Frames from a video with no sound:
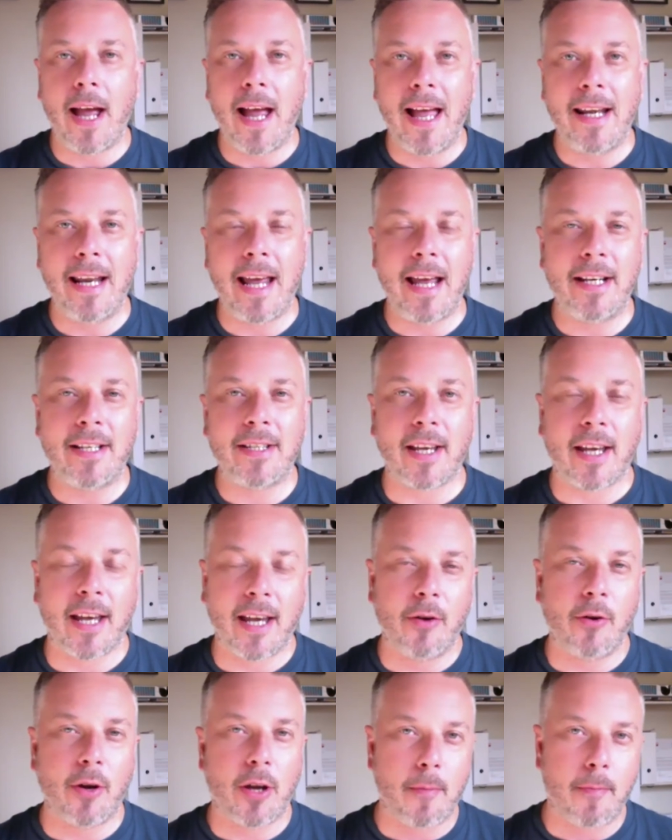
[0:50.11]
and editor
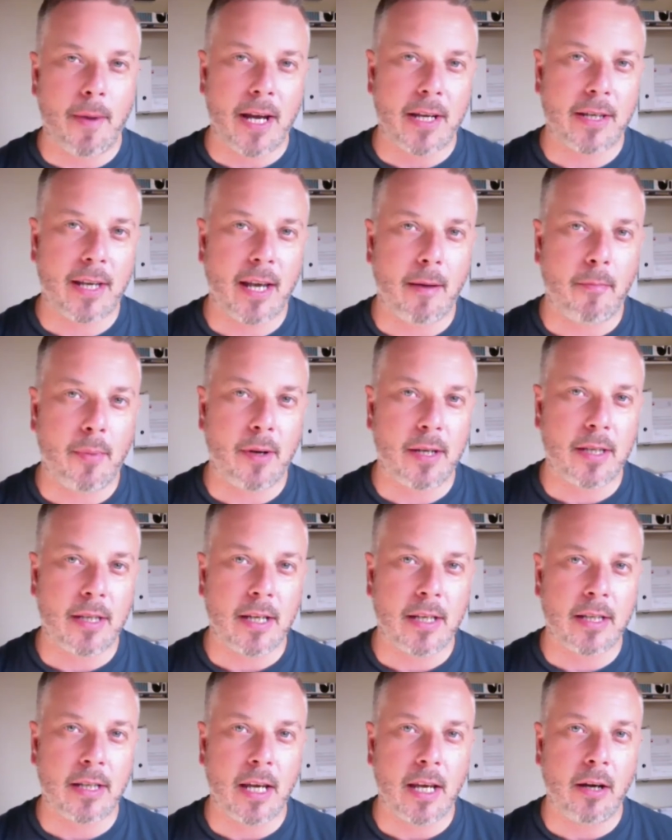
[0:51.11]
here at Your Best Kept
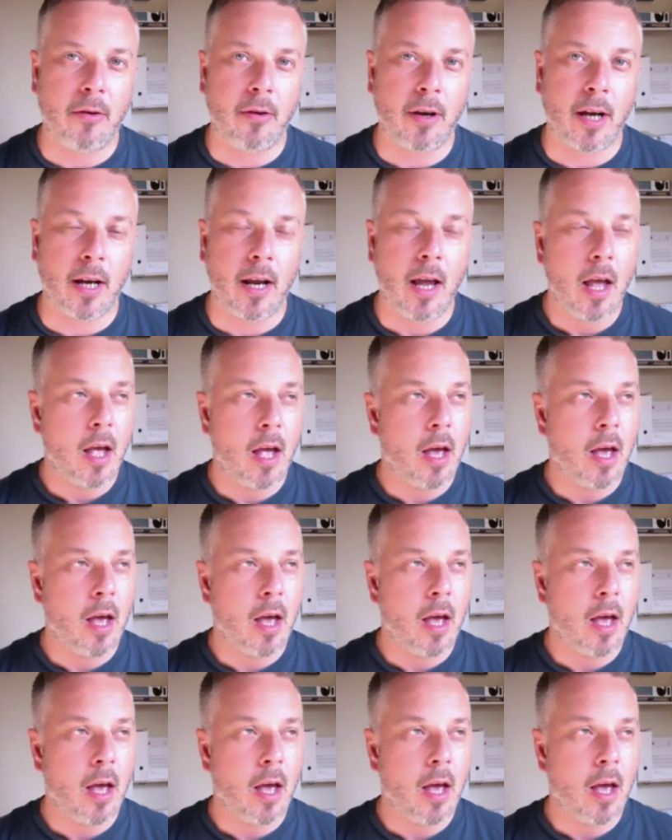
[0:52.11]
Business Secret.